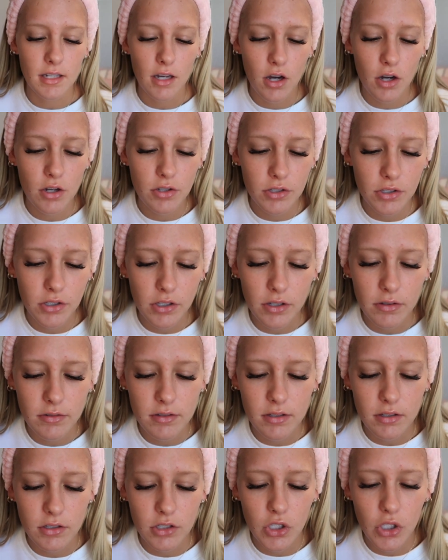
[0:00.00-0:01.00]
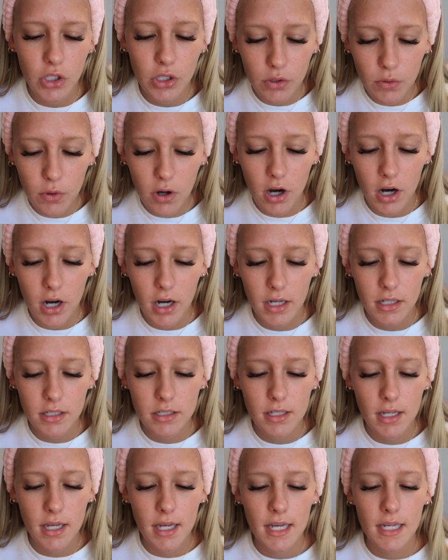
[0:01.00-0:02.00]
I also use the too
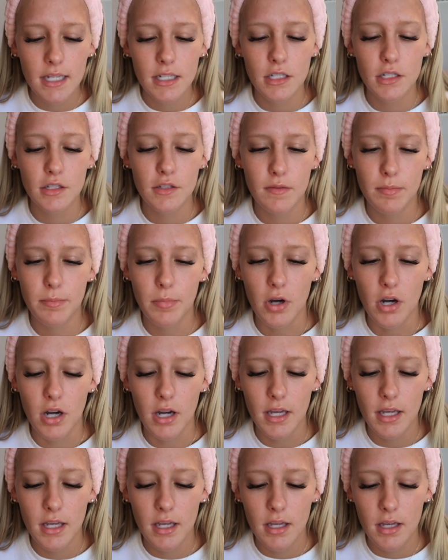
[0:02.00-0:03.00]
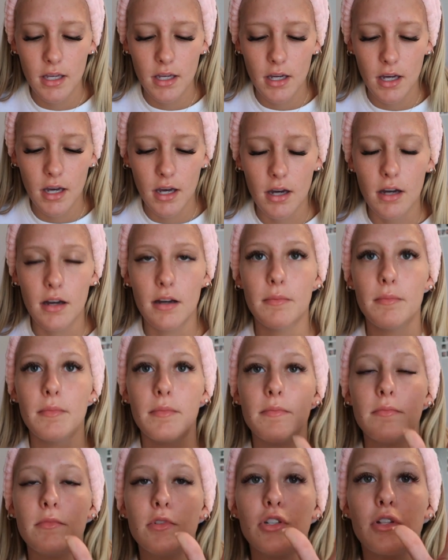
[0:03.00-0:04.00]
hot to spot
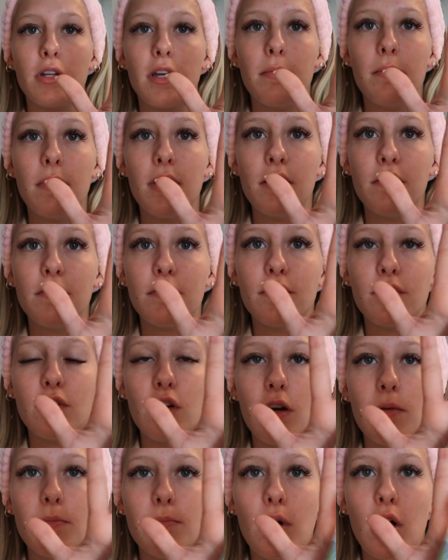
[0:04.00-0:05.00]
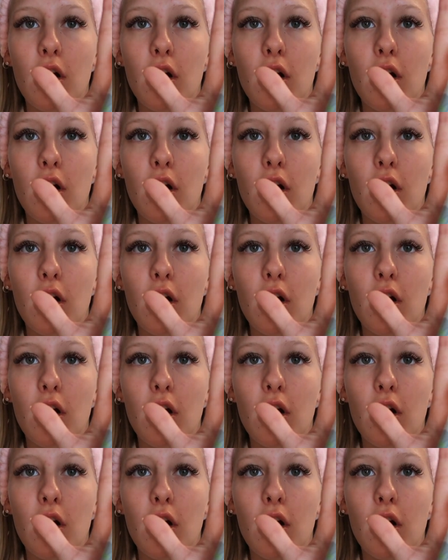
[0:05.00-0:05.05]
treatment from